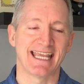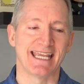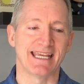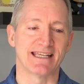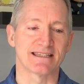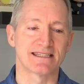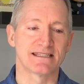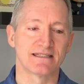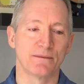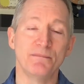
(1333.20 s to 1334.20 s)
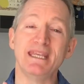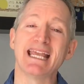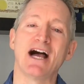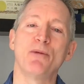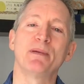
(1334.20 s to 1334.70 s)
it's me
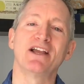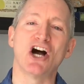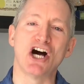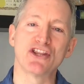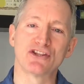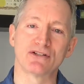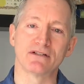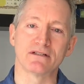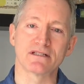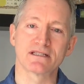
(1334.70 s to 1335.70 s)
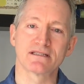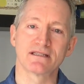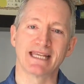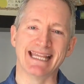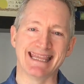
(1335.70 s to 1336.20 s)
helping others
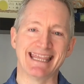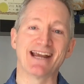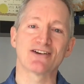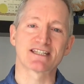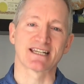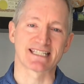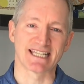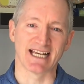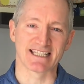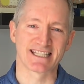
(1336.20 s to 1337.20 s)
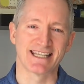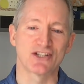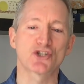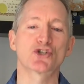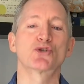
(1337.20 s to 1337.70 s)
in their success
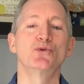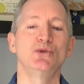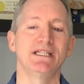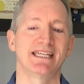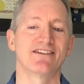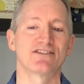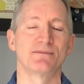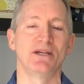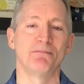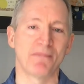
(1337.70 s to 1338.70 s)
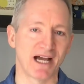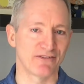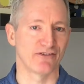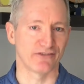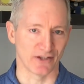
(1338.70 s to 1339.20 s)
that truly gives me my
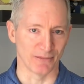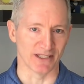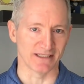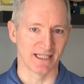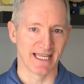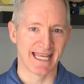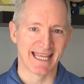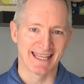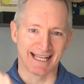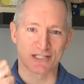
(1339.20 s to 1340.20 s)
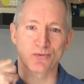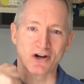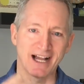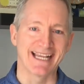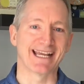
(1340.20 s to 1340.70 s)
fulfillment. That's where
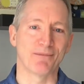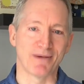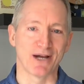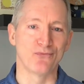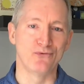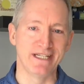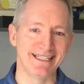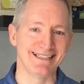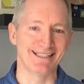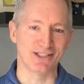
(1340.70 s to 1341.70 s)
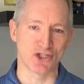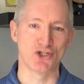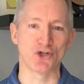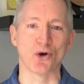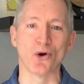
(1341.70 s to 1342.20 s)
I get my real
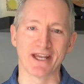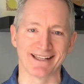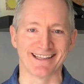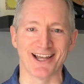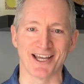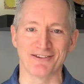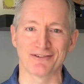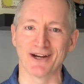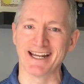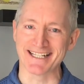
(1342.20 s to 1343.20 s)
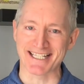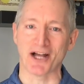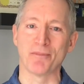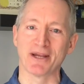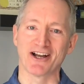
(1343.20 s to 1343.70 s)
joy in life, right? Is
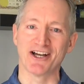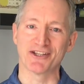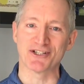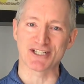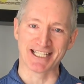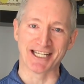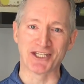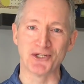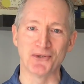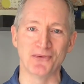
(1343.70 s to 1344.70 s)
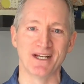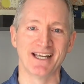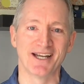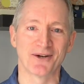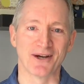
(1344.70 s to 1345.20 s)
helping others like you,
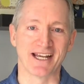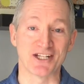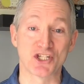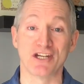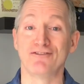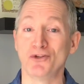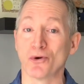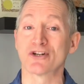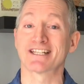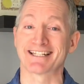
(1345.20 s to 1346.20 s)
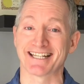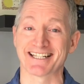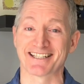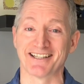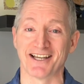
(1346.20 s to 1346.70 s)
right? Achieve your
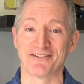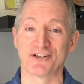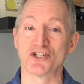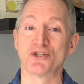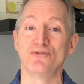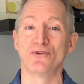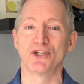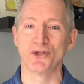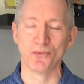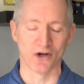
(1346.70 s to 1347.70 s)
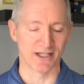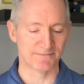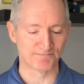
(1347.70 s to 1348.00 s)
success in life and achieve what you want.